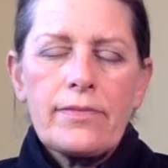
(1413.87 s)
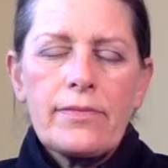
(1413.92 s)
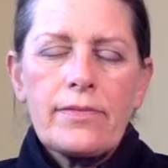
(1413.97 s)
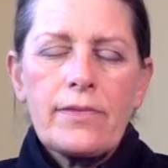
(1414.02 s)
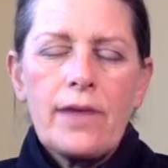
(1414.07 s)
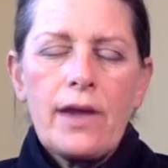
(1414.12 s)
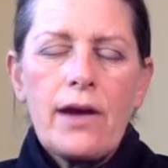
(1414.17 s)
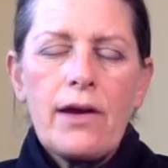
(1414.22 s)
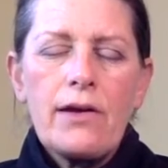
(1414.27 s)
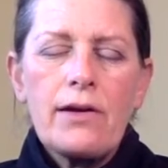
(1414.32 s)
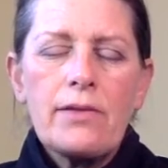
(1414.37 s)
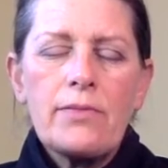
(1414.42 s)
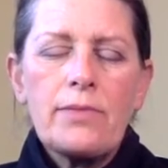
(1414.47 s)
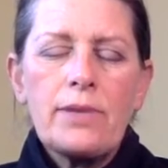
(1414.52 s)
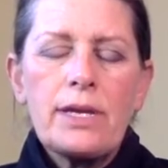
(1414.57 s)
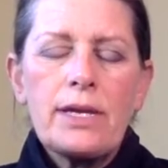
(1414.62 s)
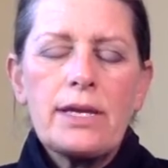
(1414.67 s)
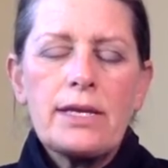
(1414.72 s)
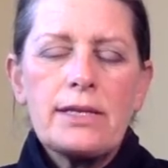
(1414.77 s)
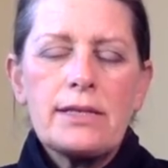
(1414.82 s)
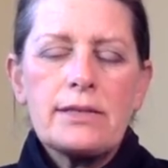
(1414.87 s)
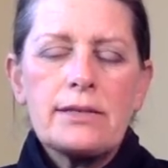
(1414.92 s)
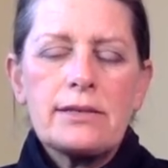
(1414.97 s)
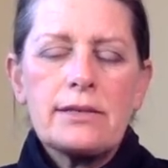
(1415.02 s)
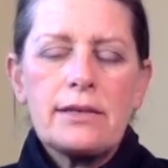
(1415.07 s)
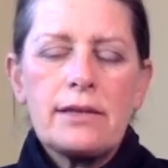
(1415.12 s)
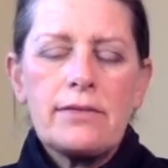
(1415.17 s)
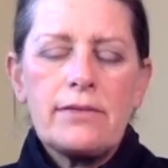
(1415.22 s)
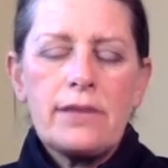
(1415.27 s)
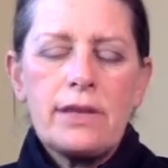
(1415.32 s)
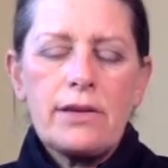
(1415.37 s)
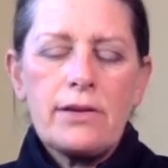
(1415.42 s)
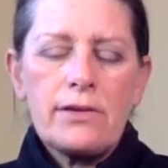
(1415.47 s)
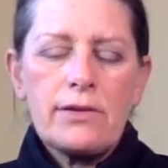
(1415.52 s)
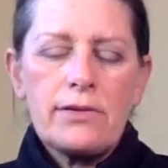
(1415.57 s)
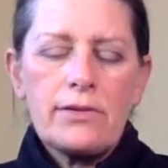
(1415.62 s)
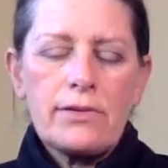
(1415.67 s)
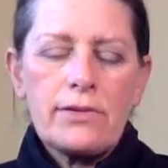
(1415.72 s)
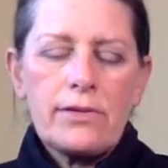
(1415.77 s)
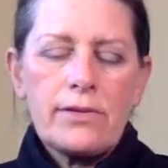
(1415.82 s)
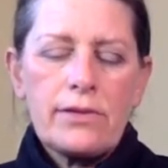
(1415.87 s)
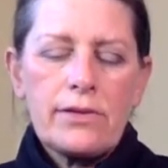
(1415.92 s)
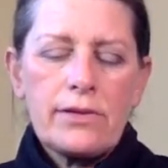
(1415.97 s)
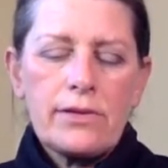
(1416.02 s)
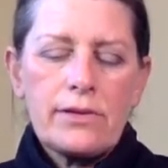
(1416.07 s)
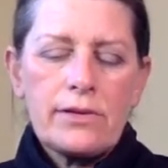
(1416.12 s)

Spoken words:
the heartbeat of the earth.